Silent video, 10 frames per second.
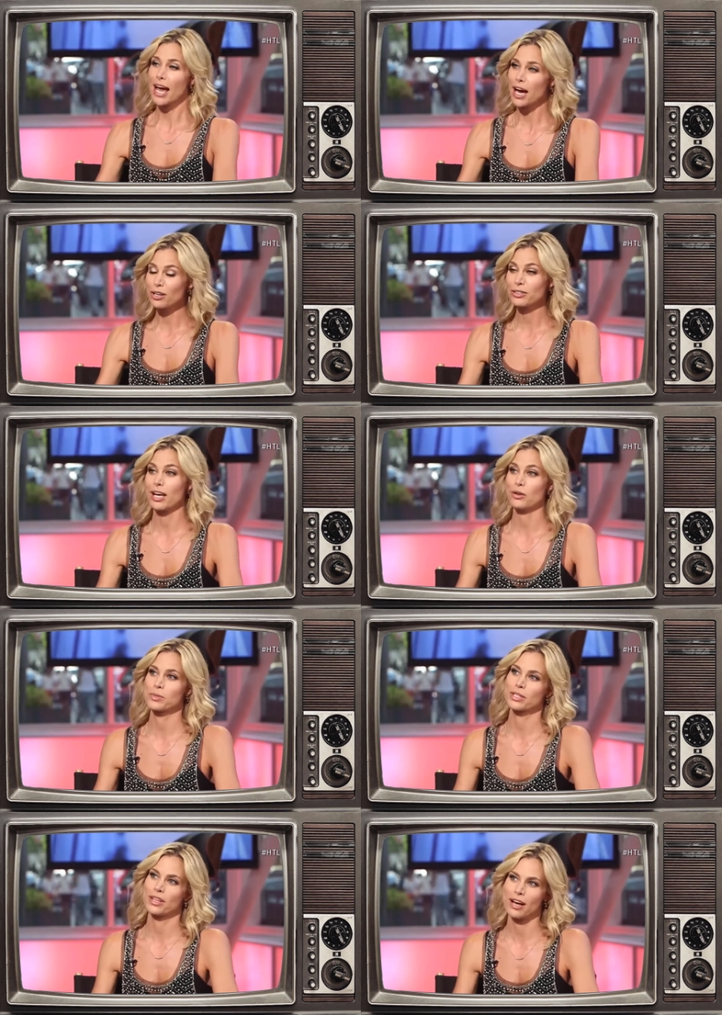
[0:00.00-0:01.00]
in town
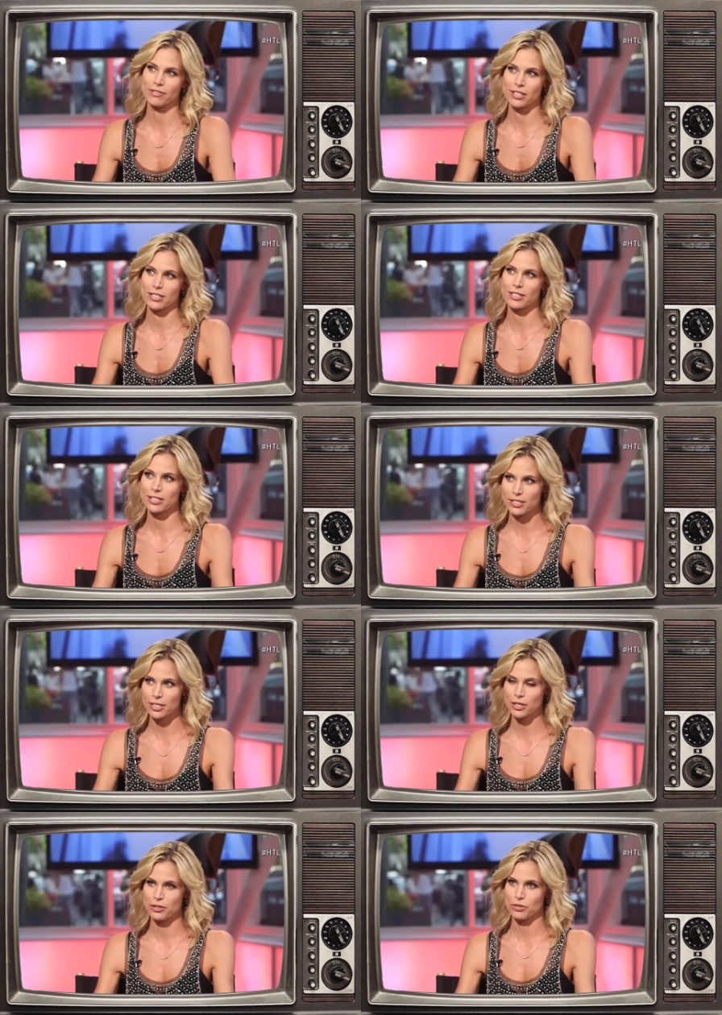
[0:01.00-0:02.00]
helps a lot
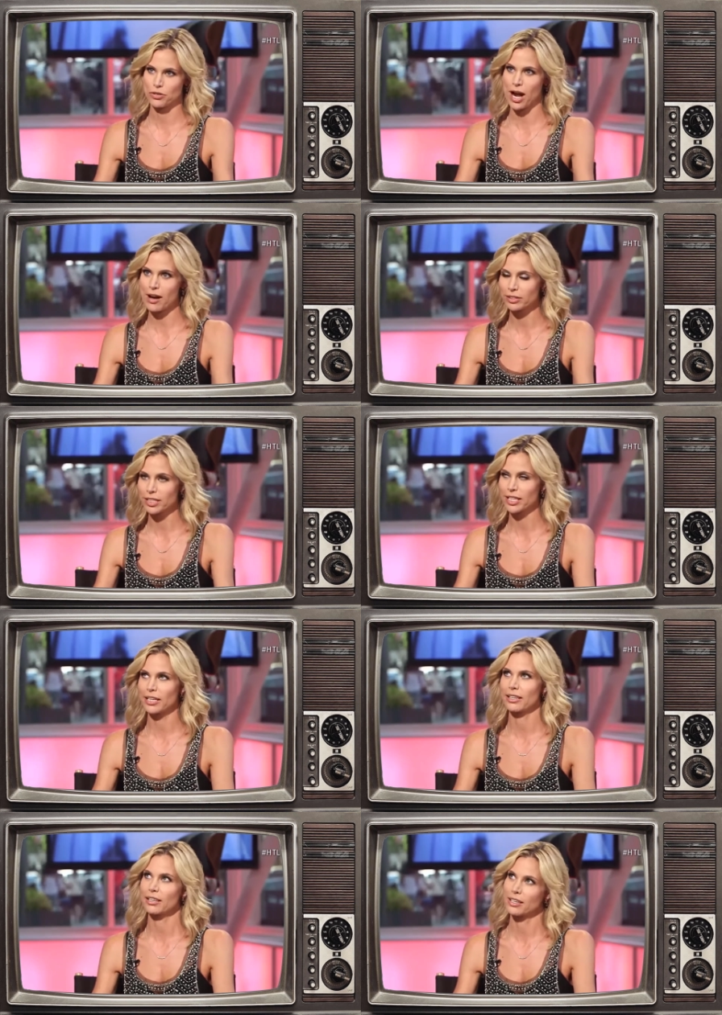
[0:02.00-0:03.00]
versus, you know,
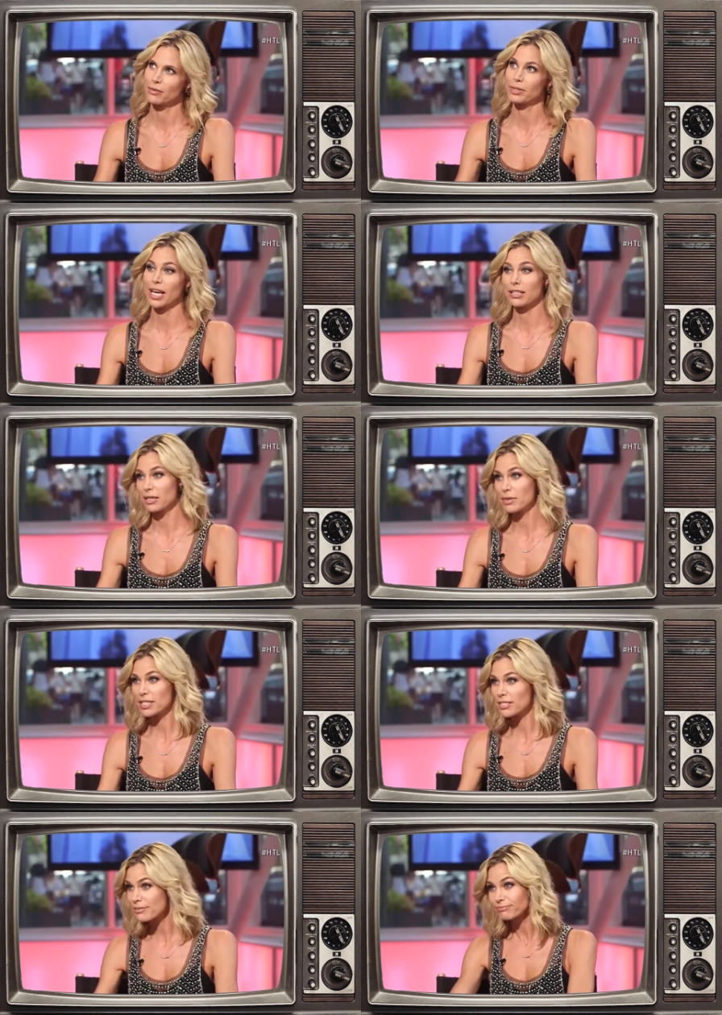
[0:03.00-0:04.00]
traveling, but that
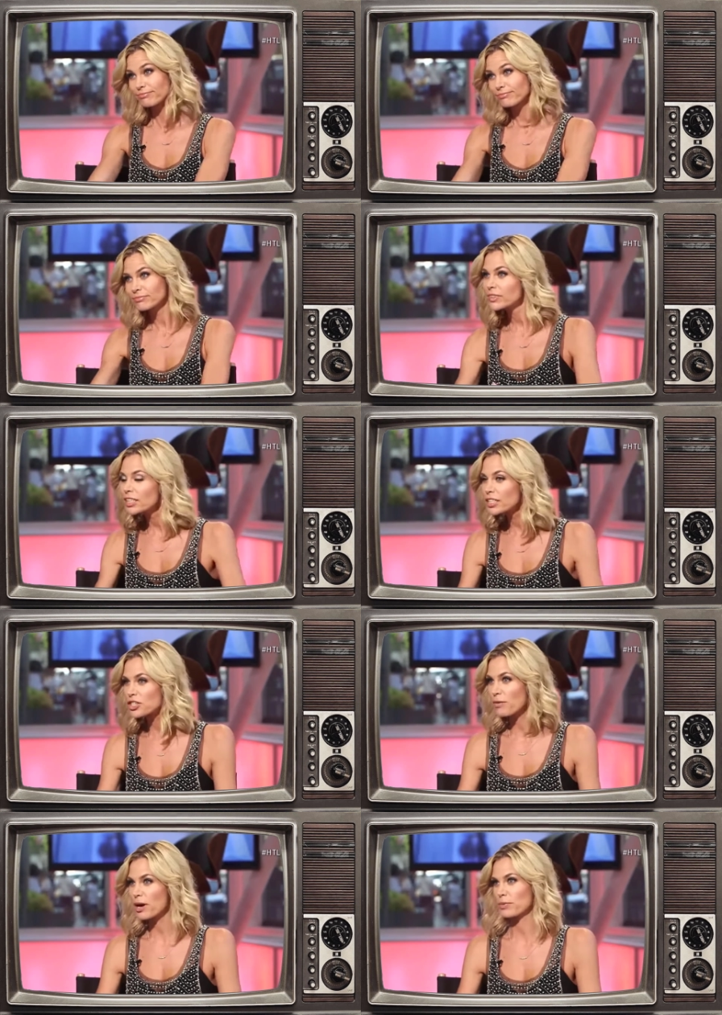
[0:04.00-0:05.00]
limits
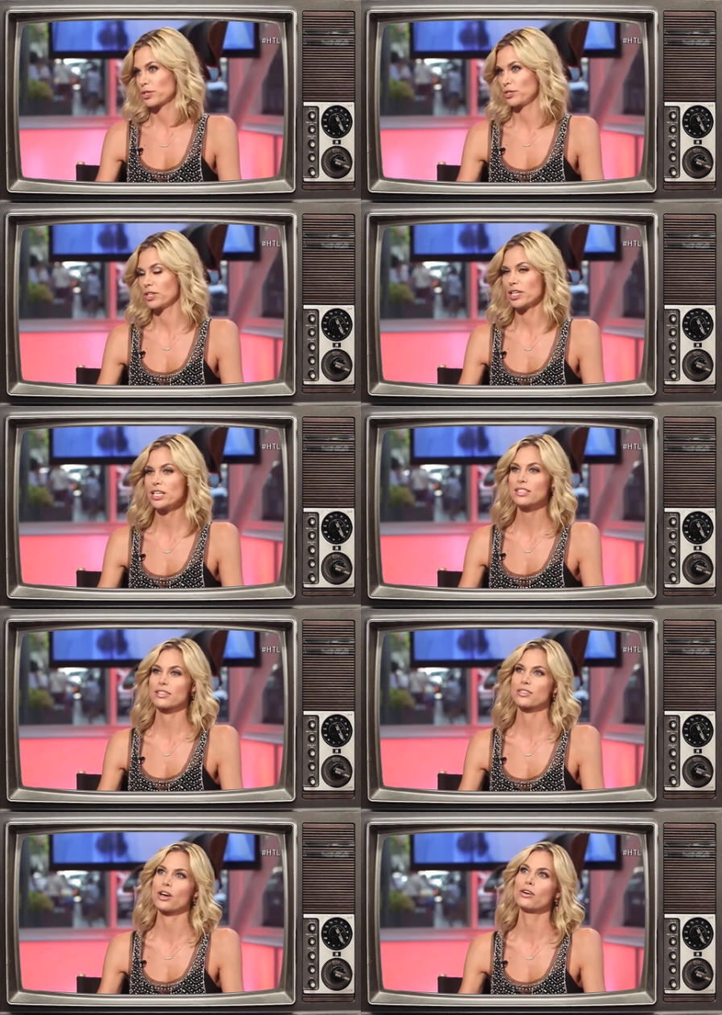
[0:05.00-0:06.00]
the job
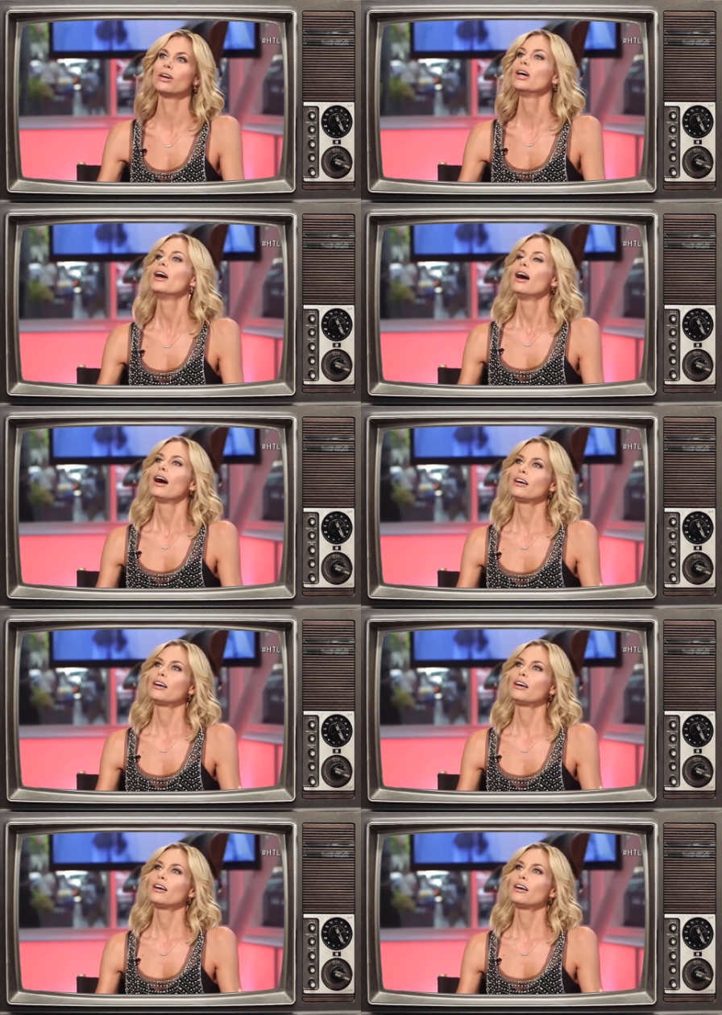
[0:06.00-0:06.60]
opportunities. So